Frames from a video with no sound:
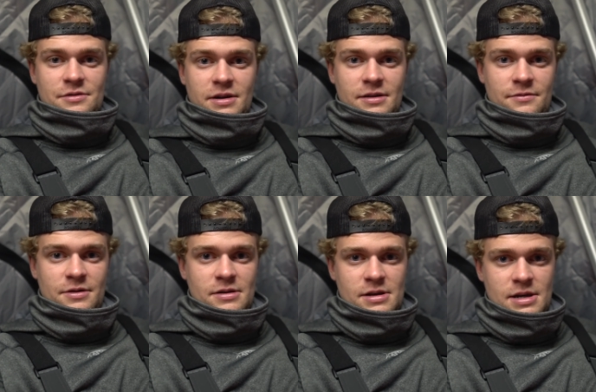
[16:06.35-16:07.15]
It can
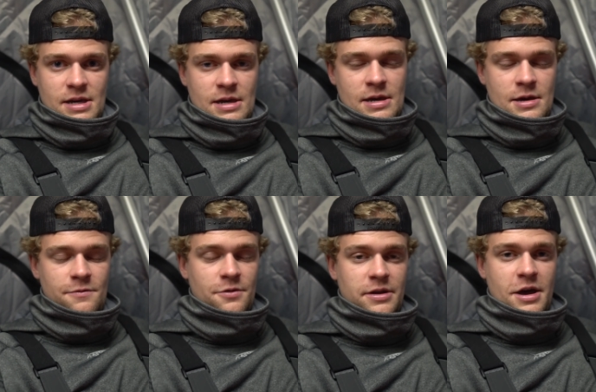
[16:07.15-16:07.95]
really,
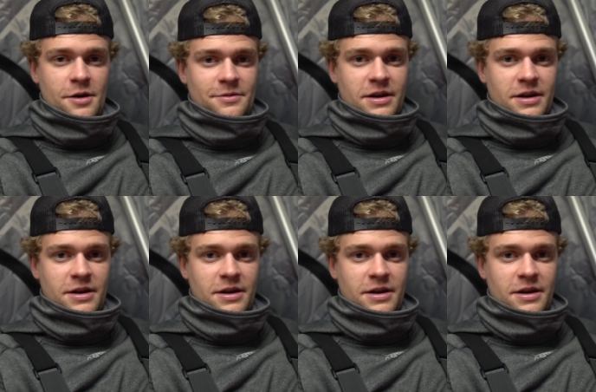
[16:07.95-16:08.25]
really help